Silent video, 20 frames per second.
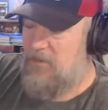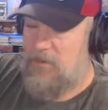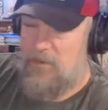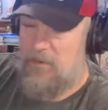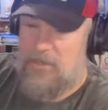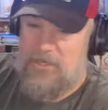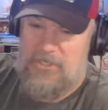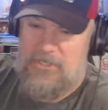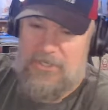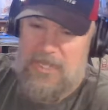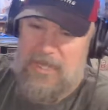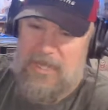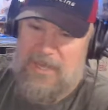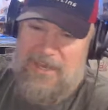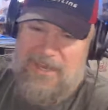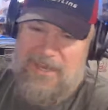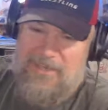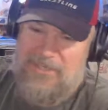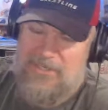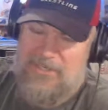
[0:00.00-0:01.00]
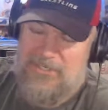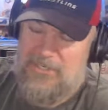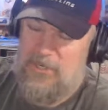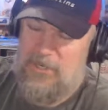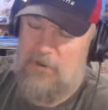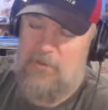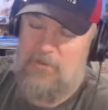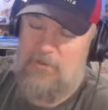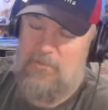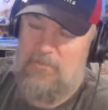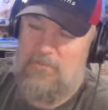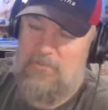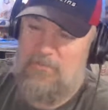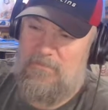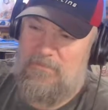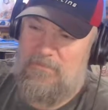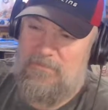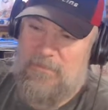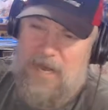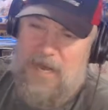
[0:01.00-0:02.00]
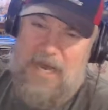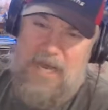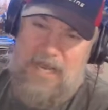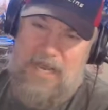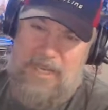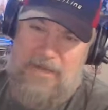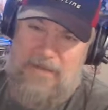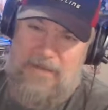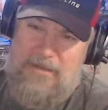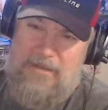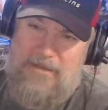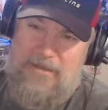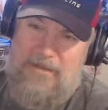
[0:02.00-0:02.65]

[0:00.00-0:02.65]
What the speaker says: a few others that I just don't buy.